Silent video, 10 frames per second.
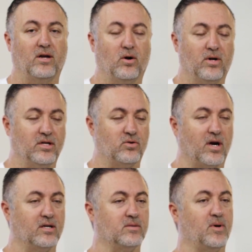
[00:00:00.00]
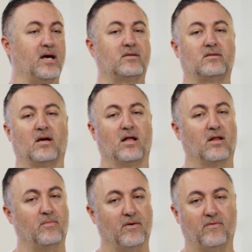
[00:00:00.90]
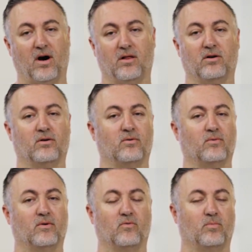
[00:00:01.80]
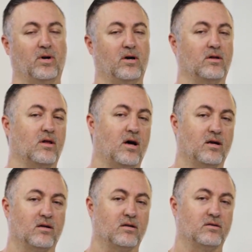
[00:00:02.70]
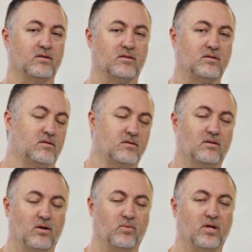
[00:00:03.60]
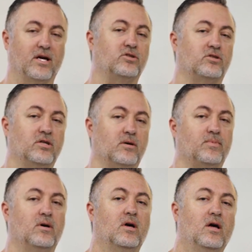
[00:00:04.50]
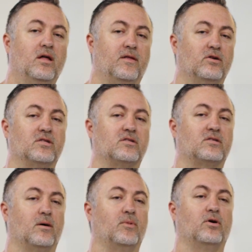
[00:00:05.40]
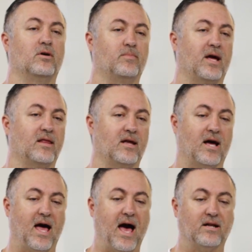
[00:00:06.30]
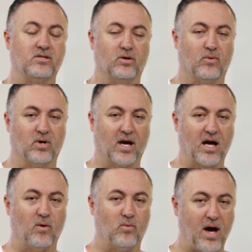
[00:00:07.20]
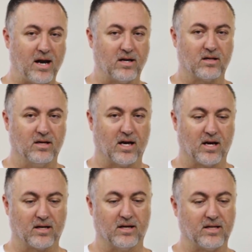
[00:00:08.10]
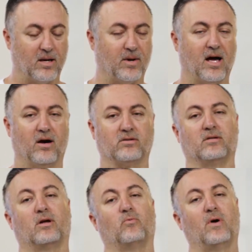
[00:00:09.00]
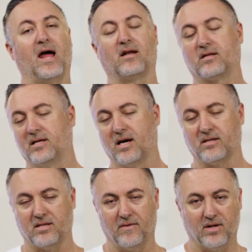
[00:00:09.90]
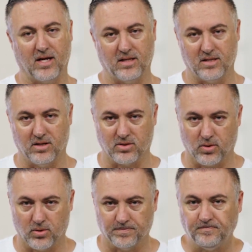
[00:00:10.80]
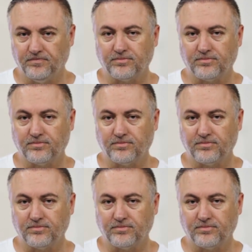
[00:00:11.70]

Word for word: I know he tried his best. I love my father. We repaired a lot of just a relationship. There's just some hurt and pain that I had. So when I got radically, I got kicked out of my house and I radically got saved at 18 years old.